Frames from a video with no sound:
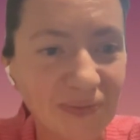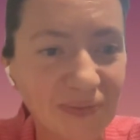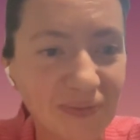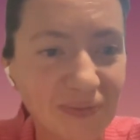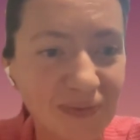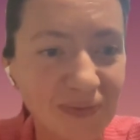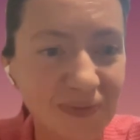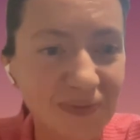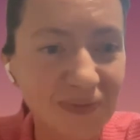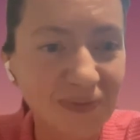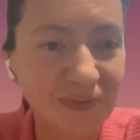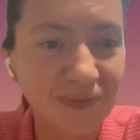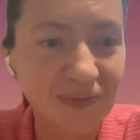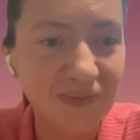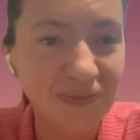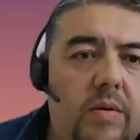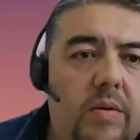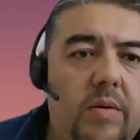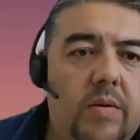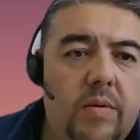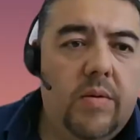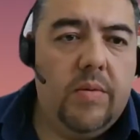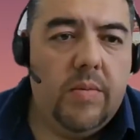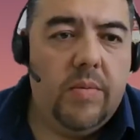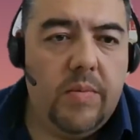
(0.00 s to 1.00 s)
Thank you,
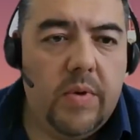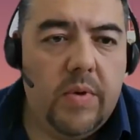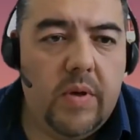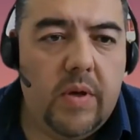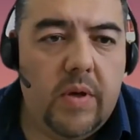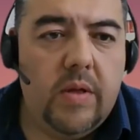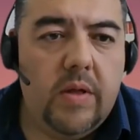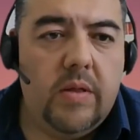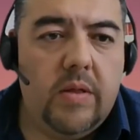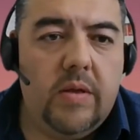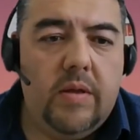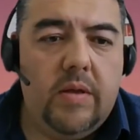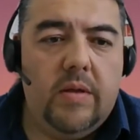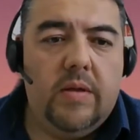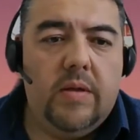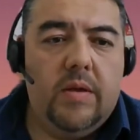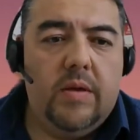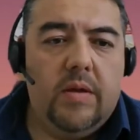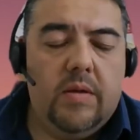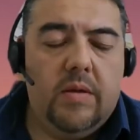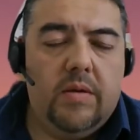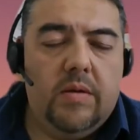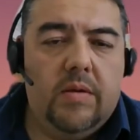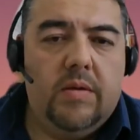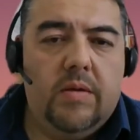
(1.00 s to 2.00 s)
Mihaela.
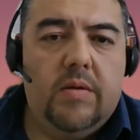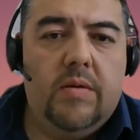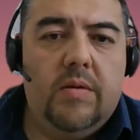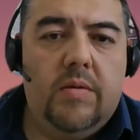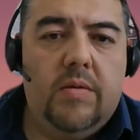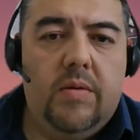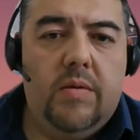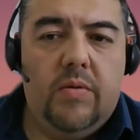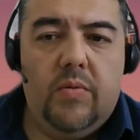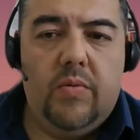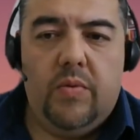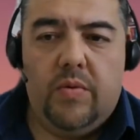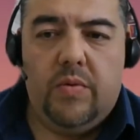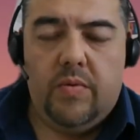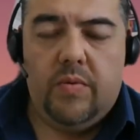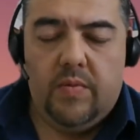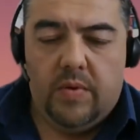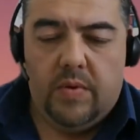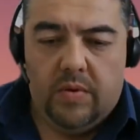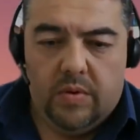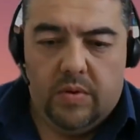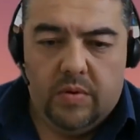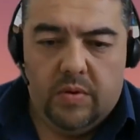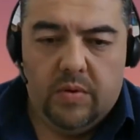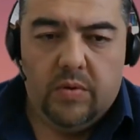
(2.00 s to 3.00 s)
Indeed, this was
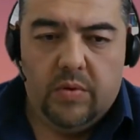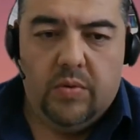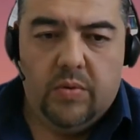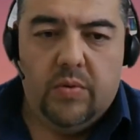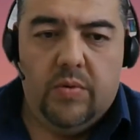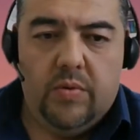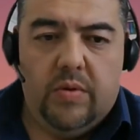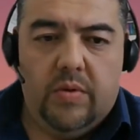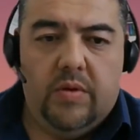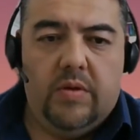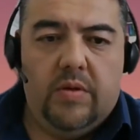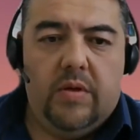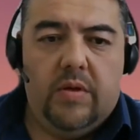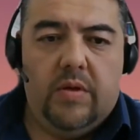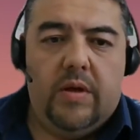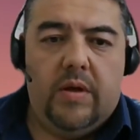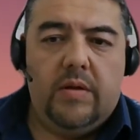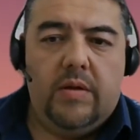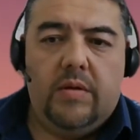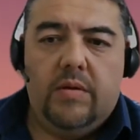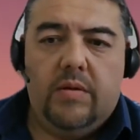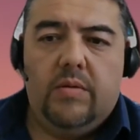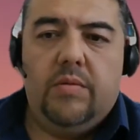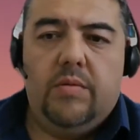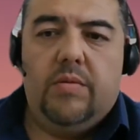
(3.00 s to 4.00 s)
very good
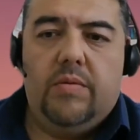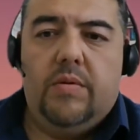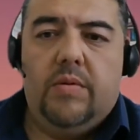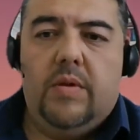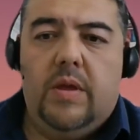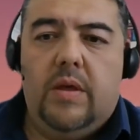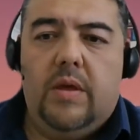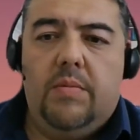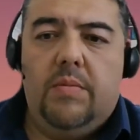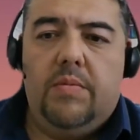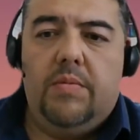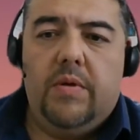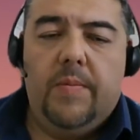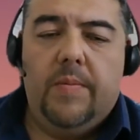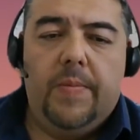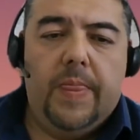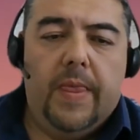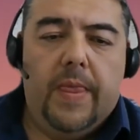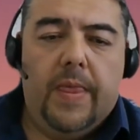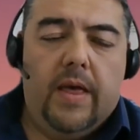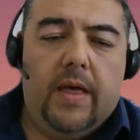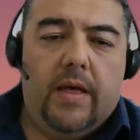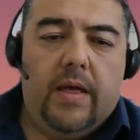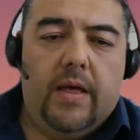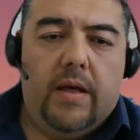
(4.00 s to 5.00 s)
insight into the
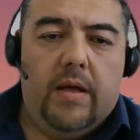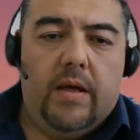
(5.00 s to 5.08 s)
tips.